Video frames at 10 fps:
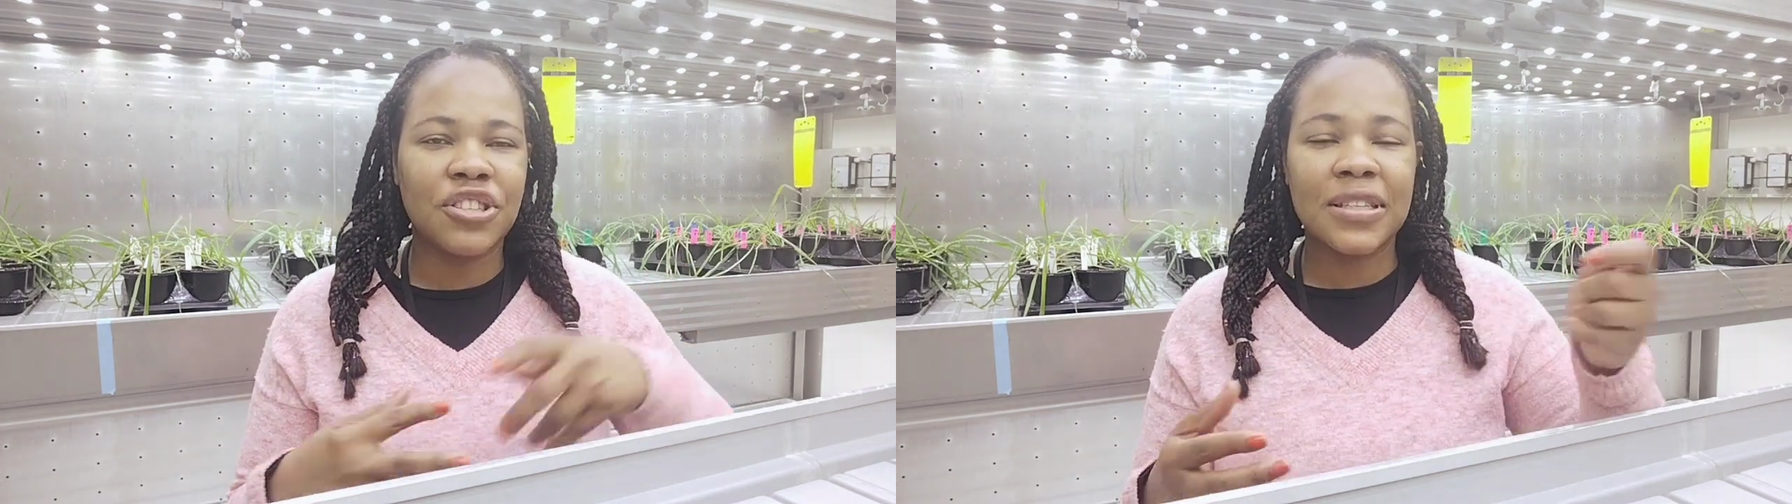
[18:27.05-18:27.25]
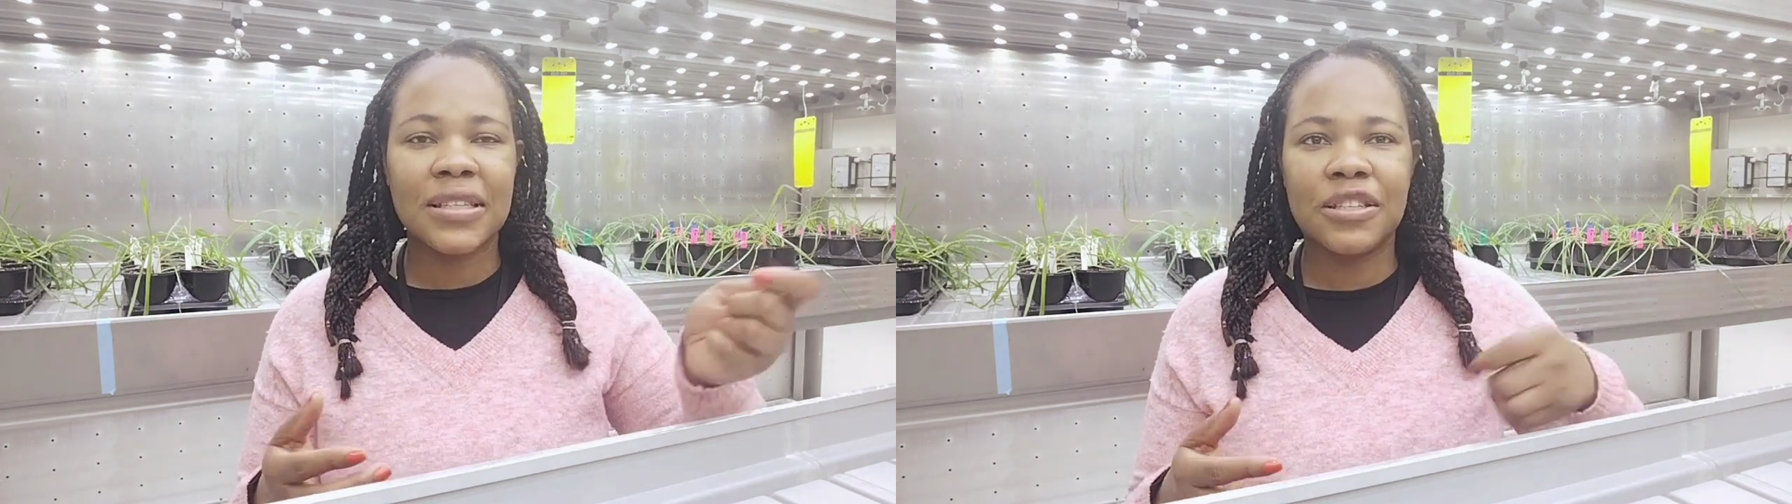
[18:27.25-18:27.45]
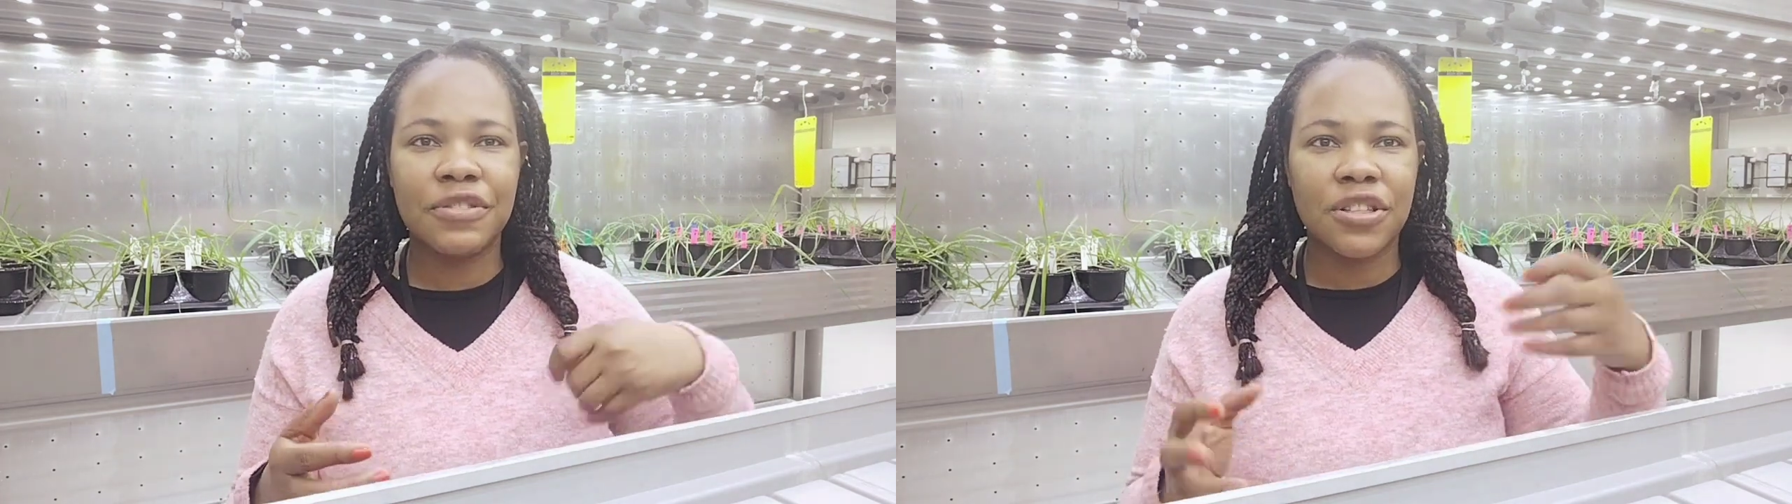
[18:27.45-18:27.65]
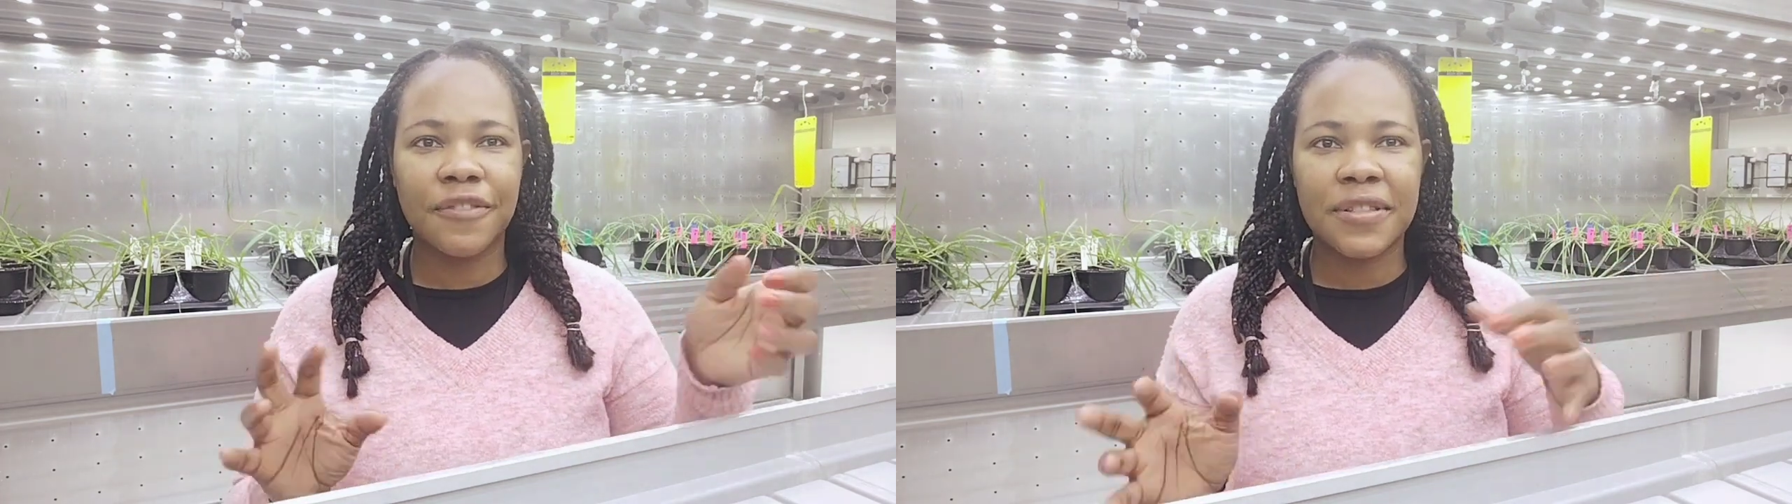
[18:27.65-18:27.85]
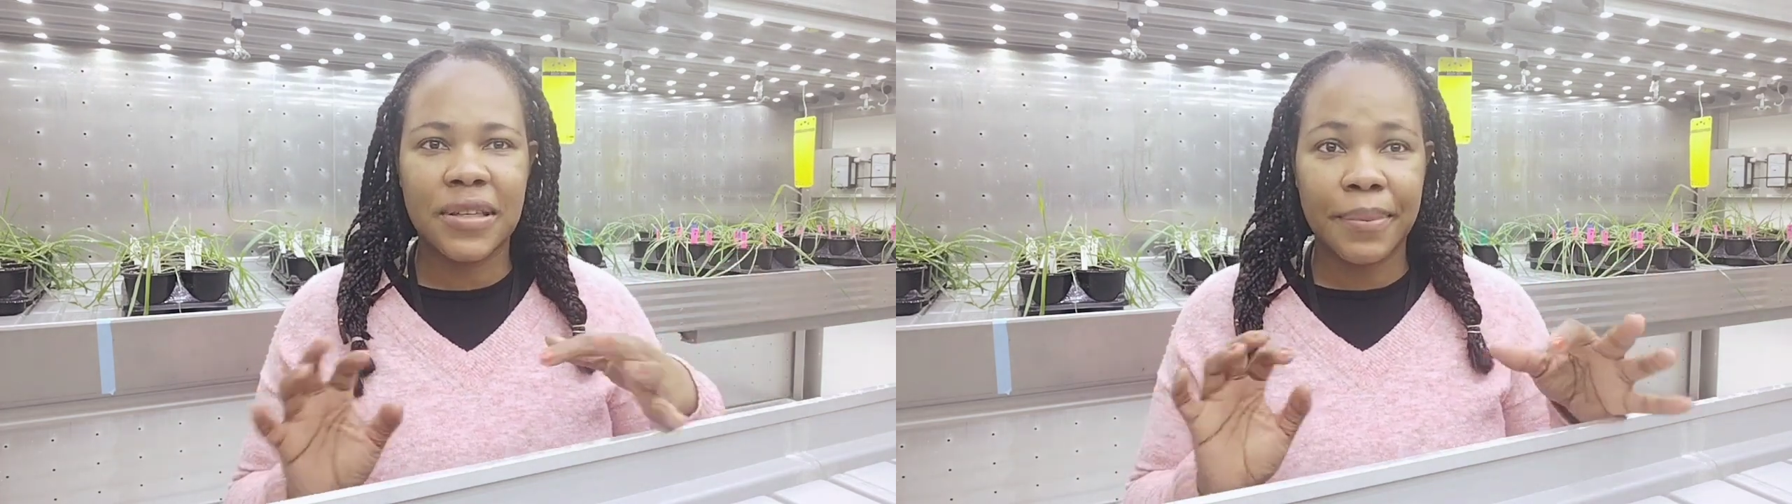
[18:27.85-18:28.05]
is just a series
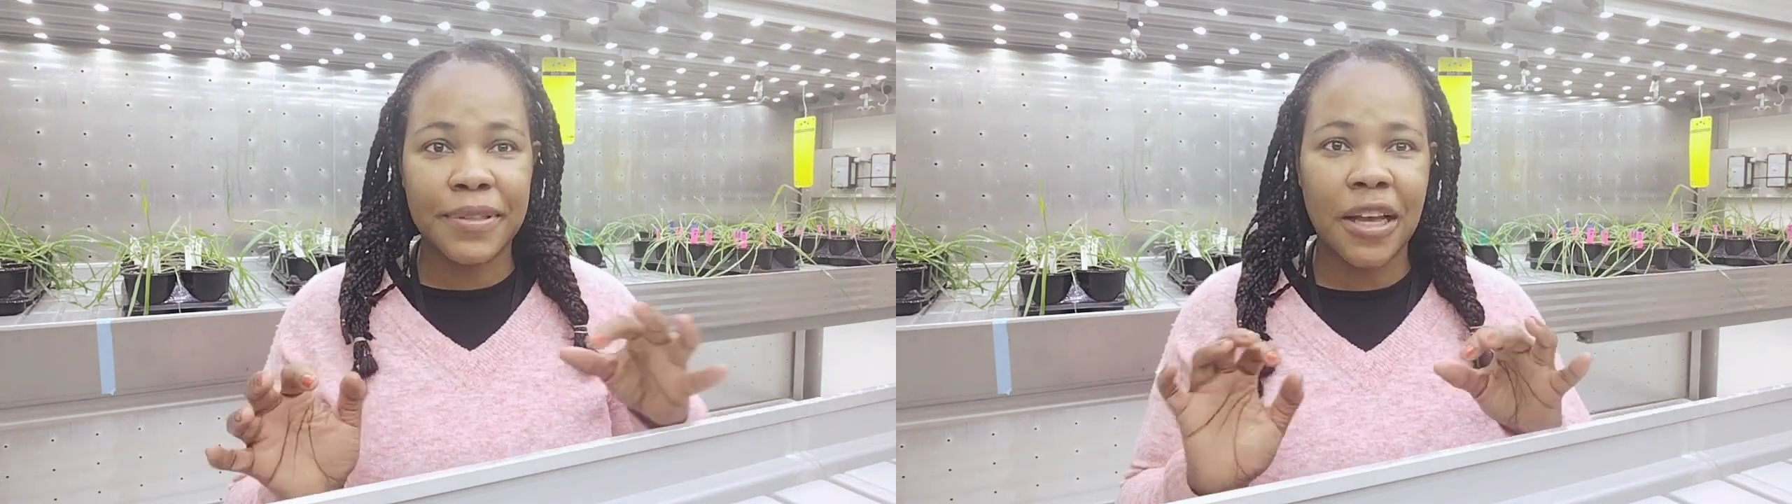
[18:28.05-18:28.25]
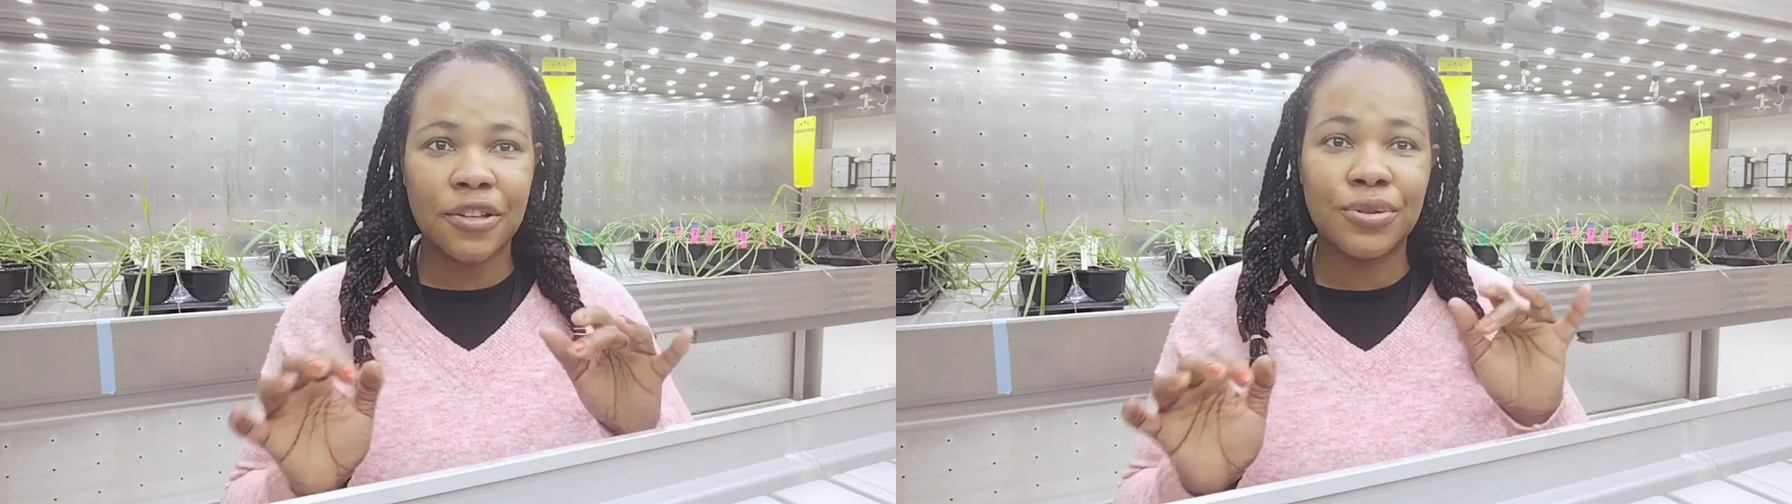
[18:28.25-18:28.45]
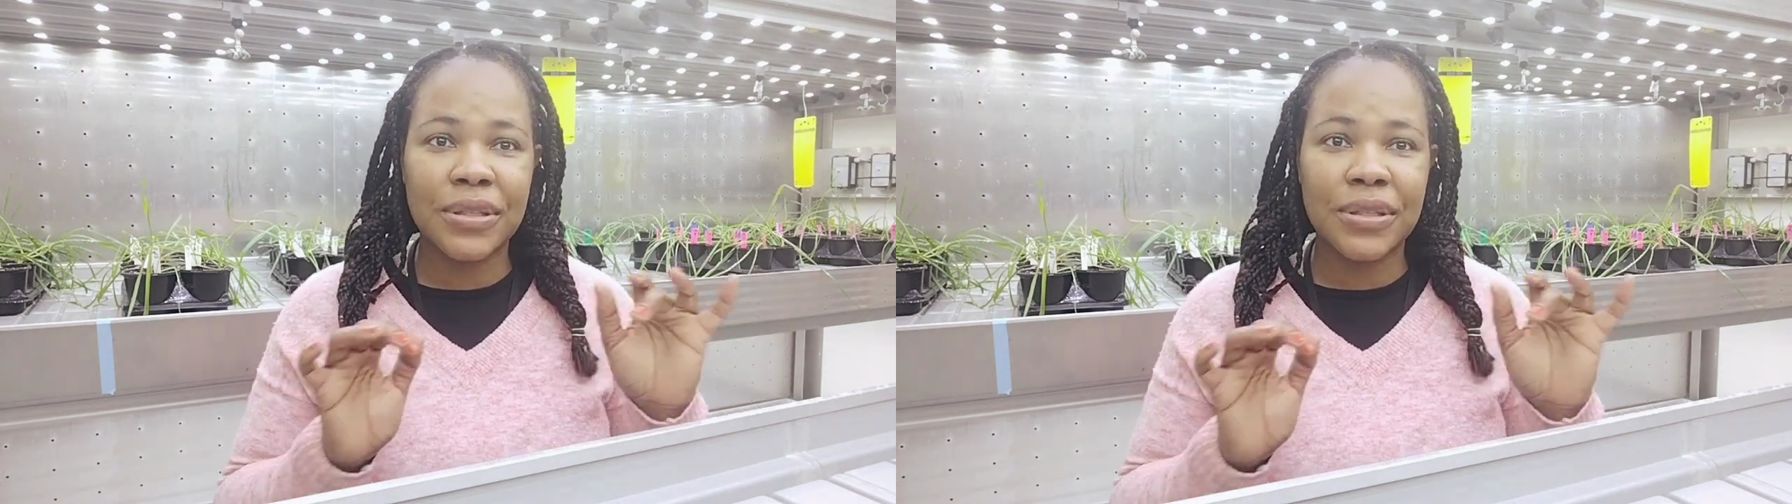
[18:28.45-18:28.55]
of steps that